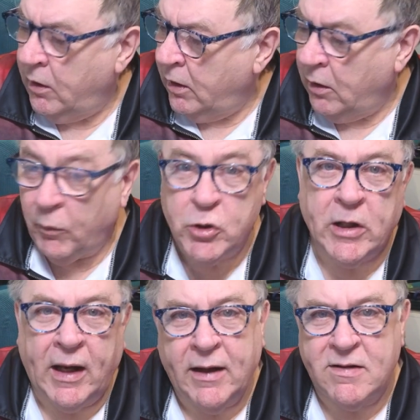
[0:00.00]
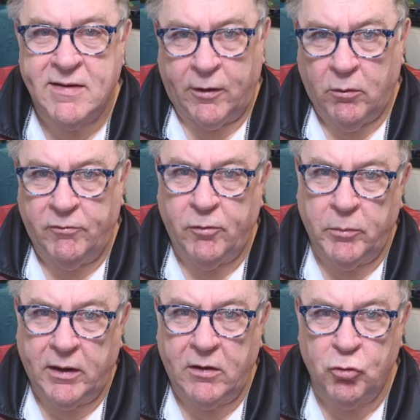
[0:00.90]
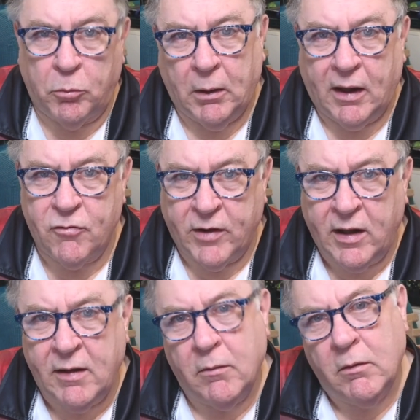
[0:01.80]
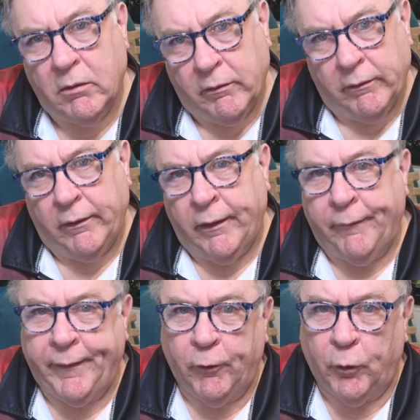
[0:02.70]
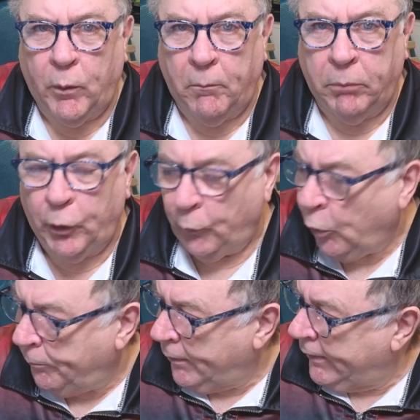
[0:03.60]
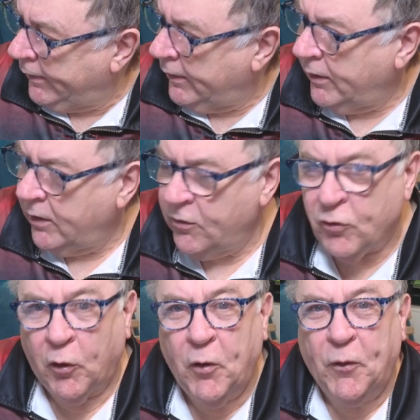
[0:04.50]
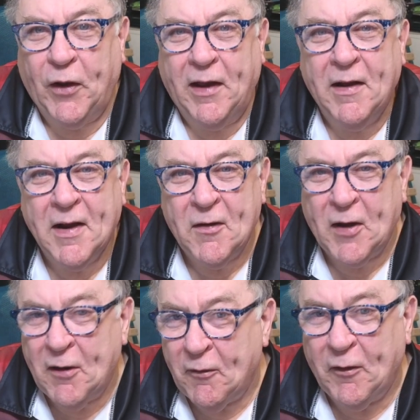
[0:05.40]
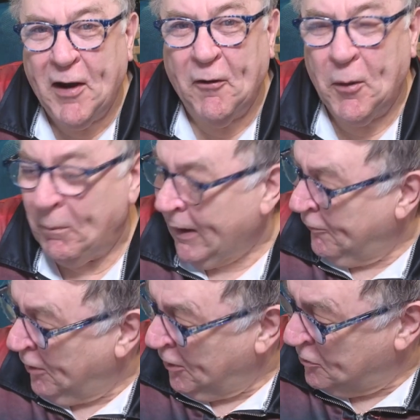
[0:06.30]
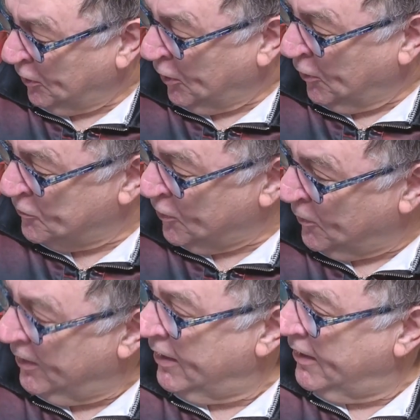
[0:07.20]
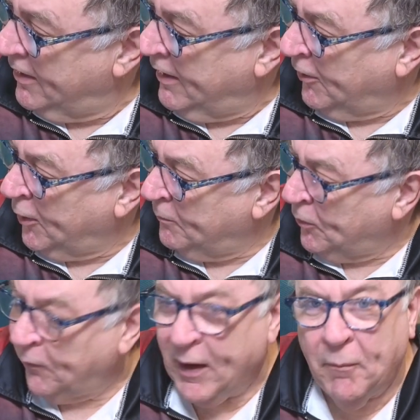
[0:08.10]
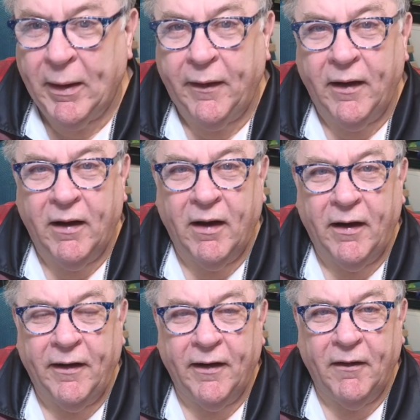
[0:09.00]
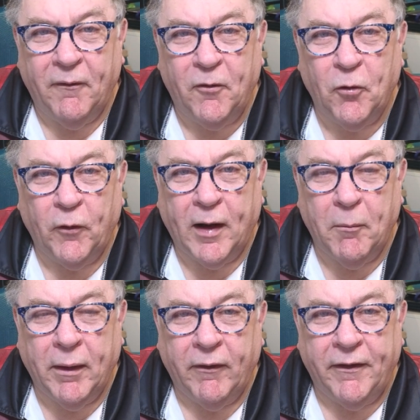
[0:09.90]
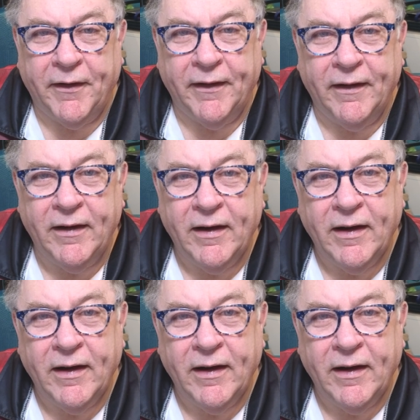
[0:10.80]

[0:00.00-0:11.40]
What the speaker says: which I had set up for me supper last night, and the other one blew up. So they're on a plate ready to go. So I'm going to bung them in, and we'll cook them and